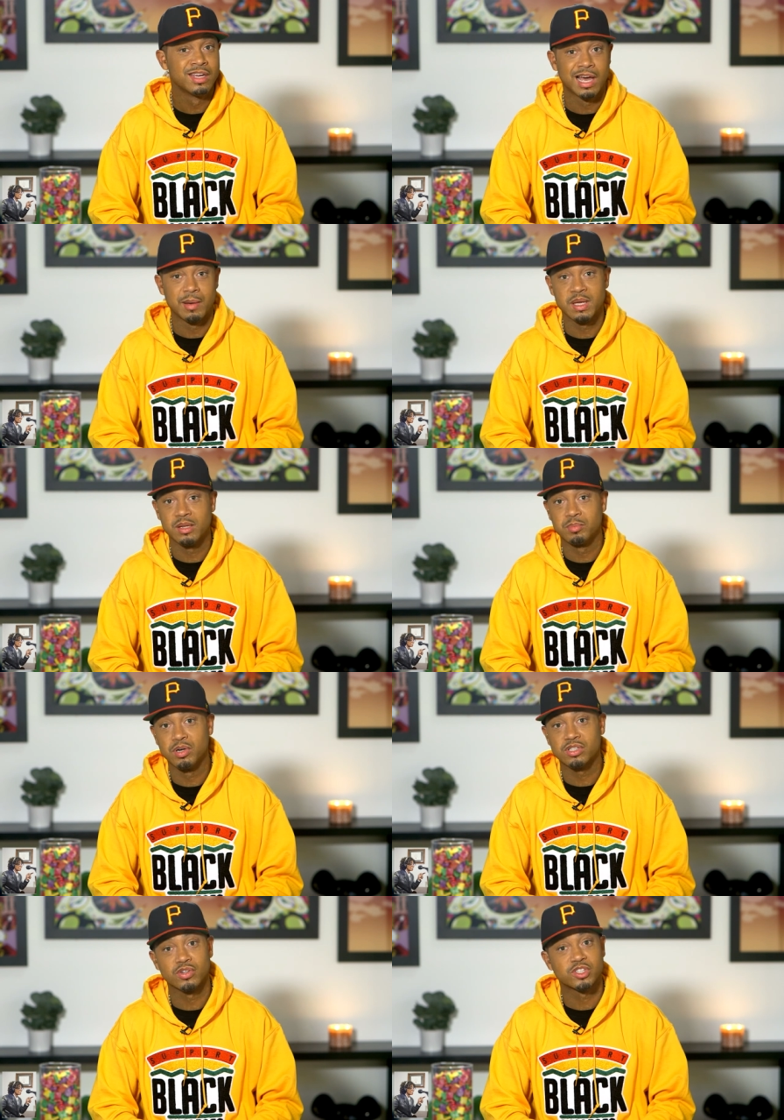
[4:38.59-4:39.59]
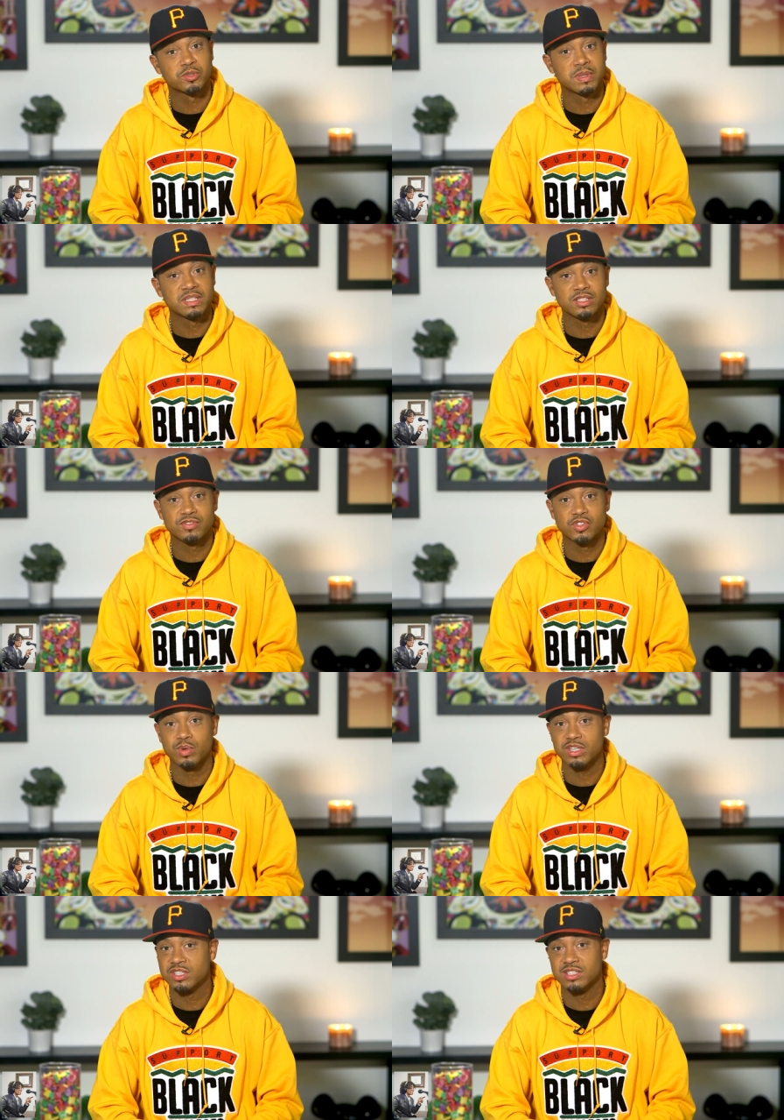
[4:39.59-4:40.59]
I mean, books are expensive,
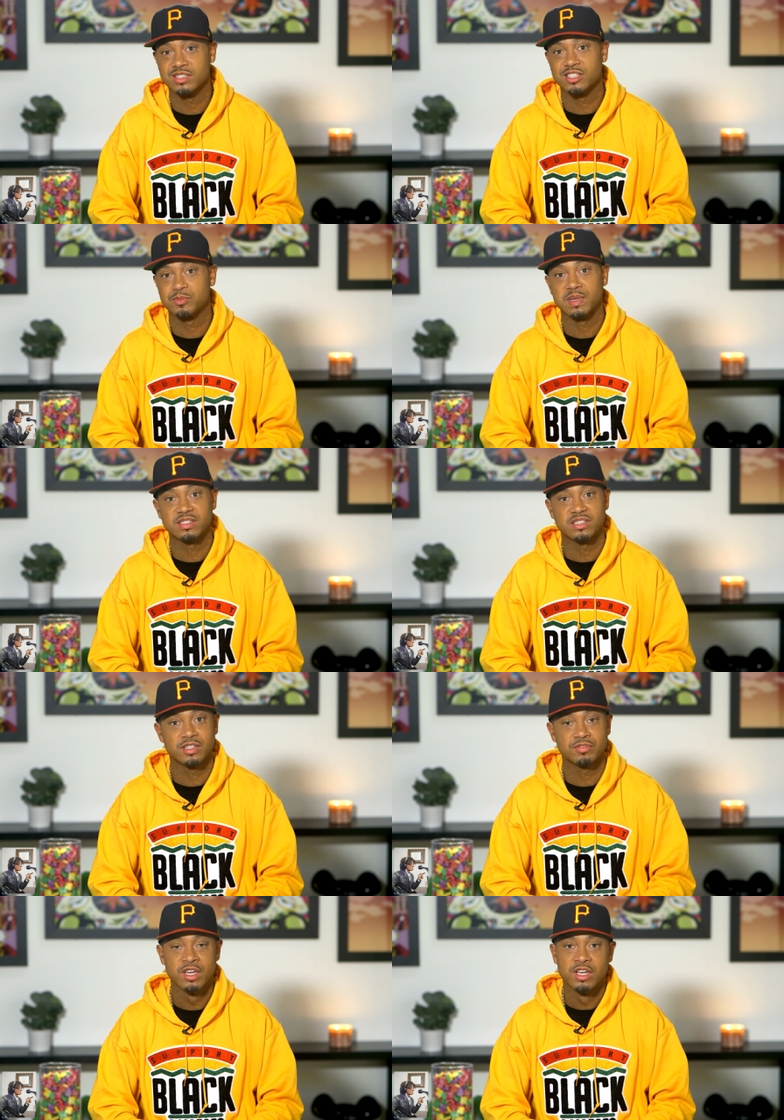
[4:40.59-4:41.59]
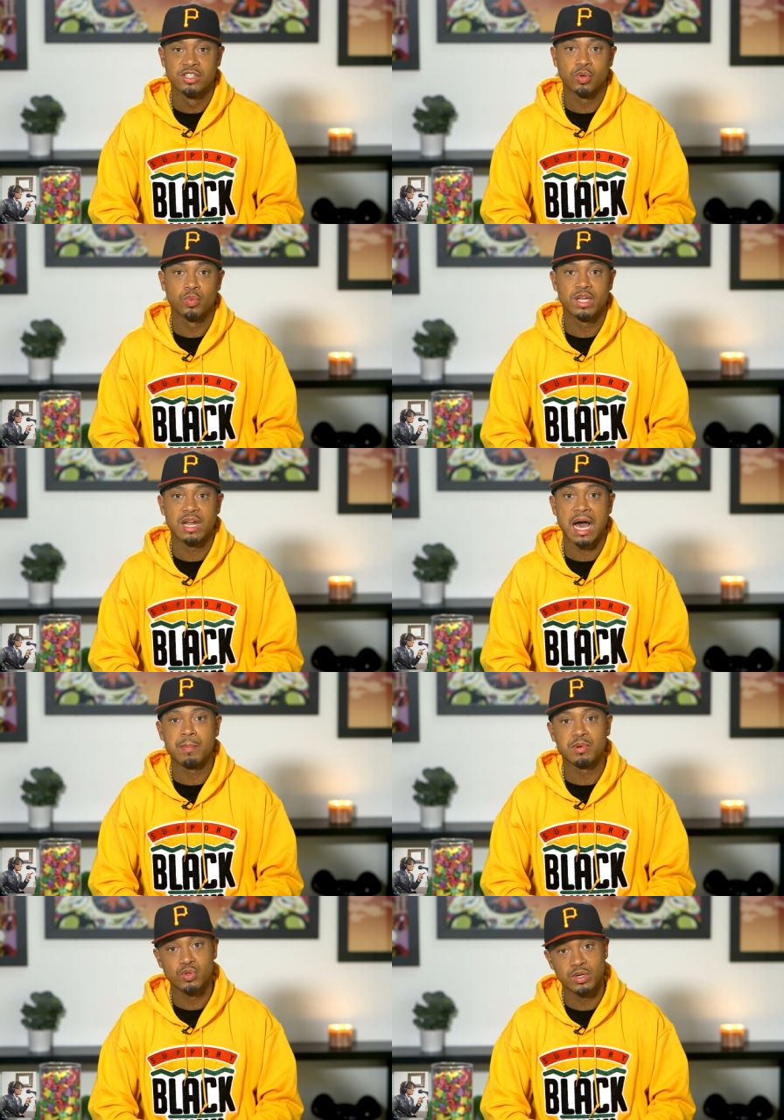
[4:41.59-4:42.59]
tuition is expensive. So when
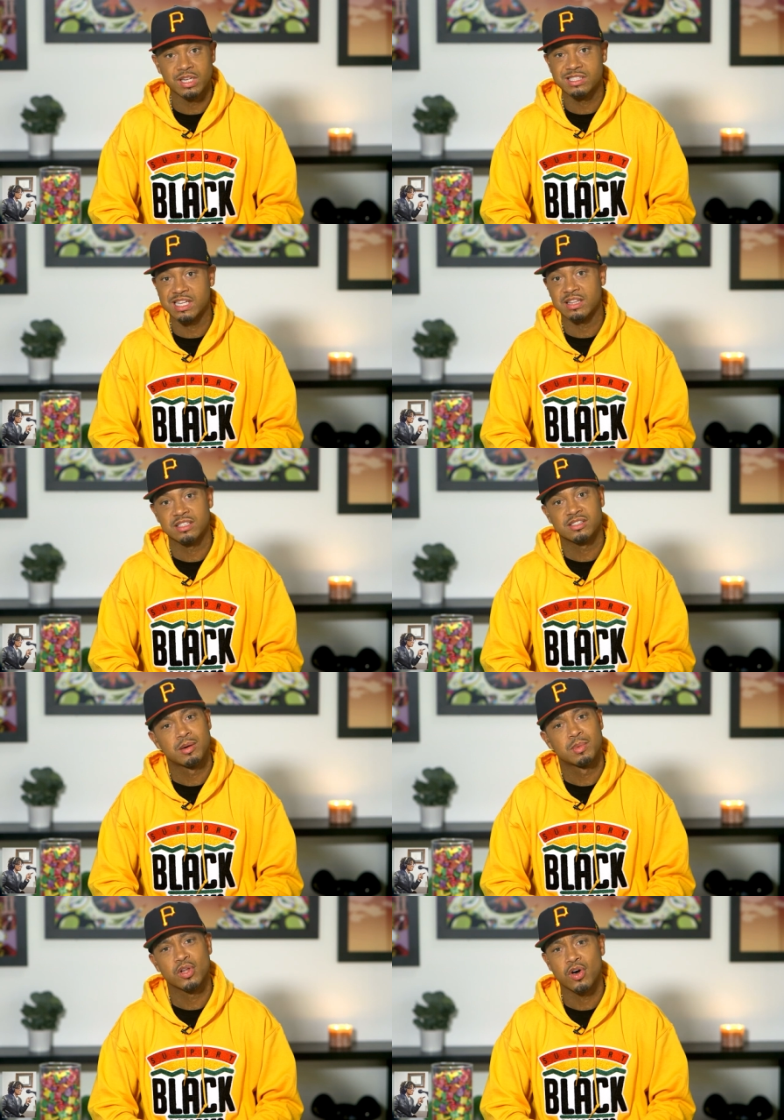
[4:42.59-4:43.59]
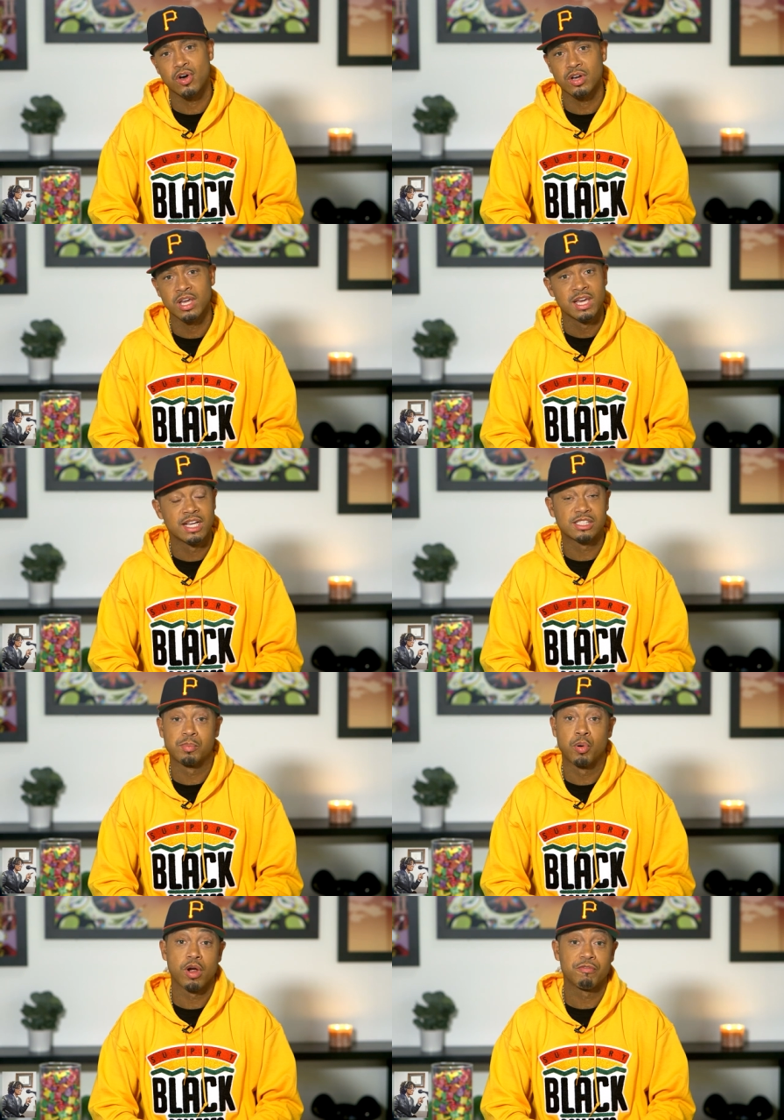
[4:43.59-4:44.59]
opportunities like this come along, it's
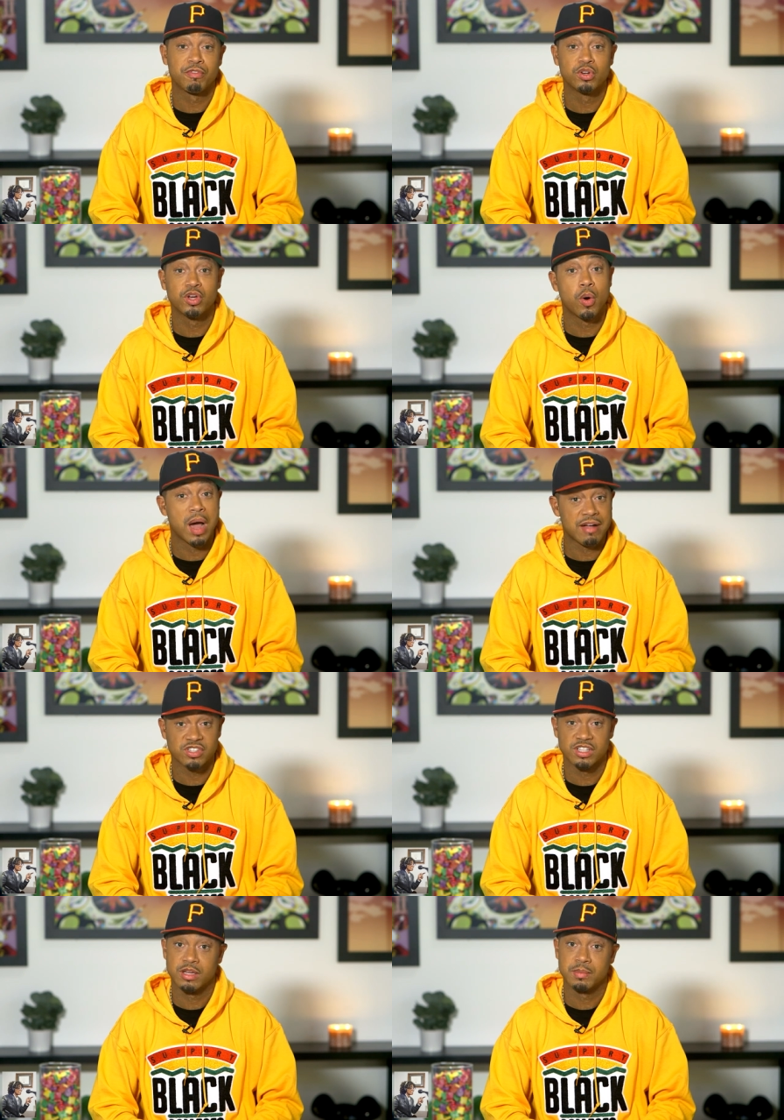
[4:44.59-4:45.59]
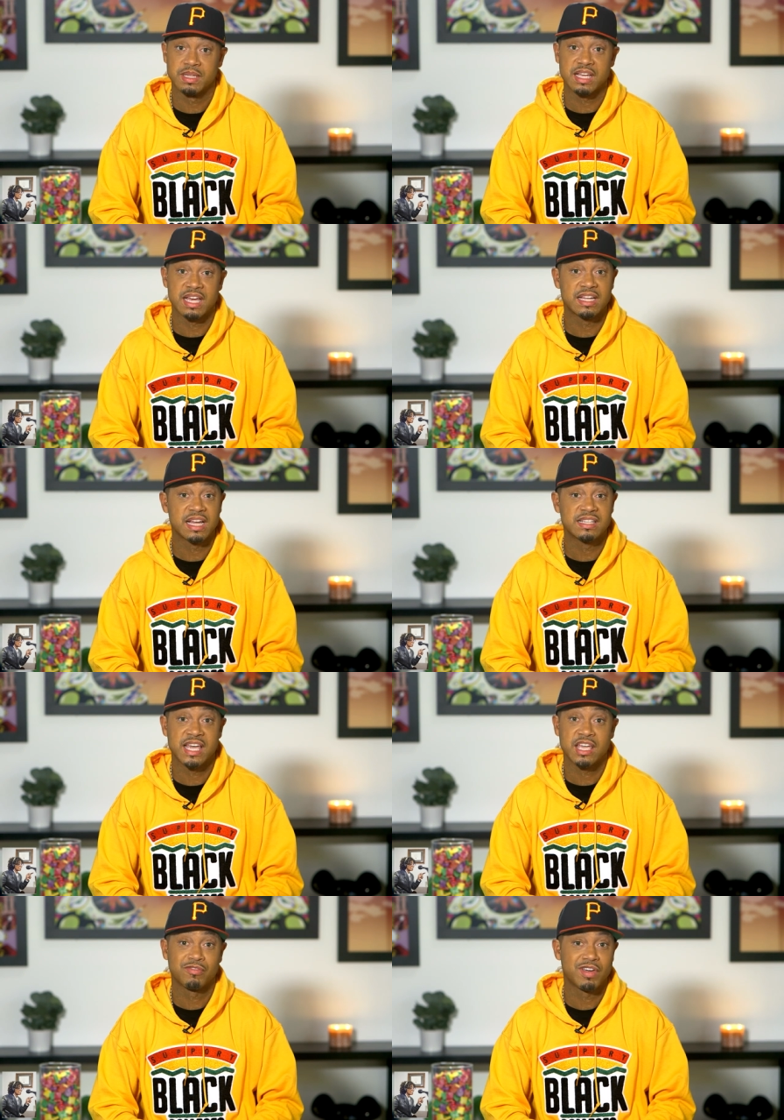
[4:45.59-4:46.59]
important for you to go after them and, and, and
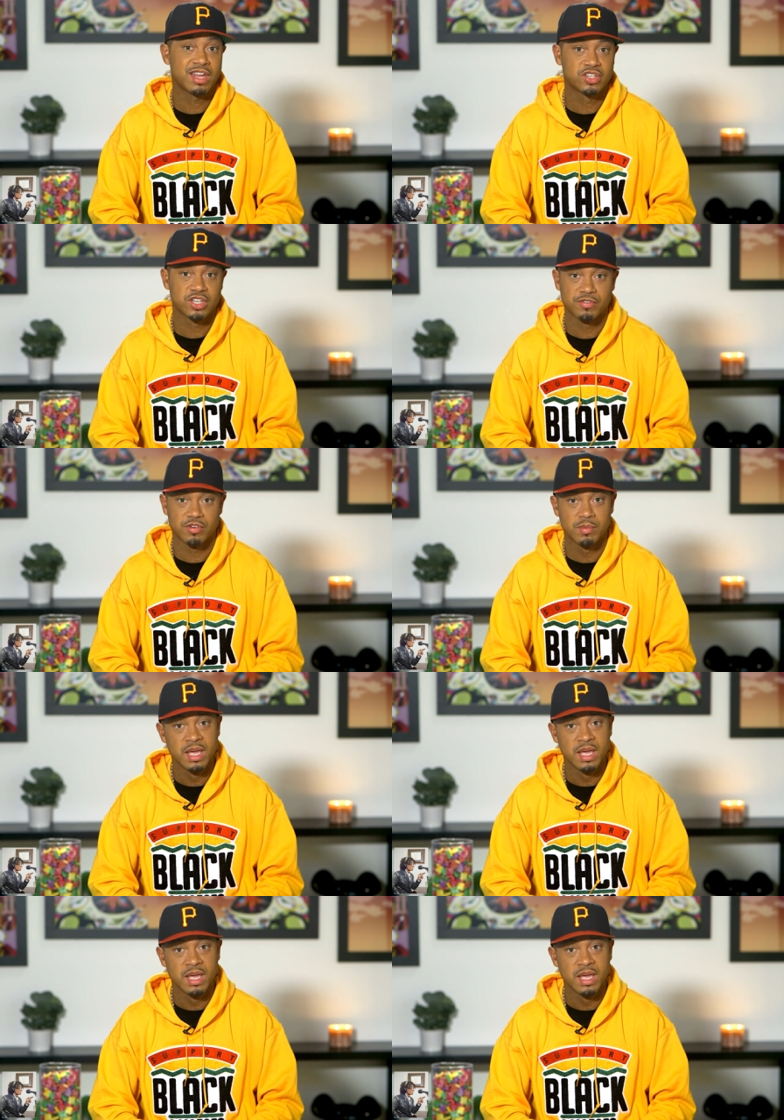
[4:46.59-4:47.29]
take advantage of them.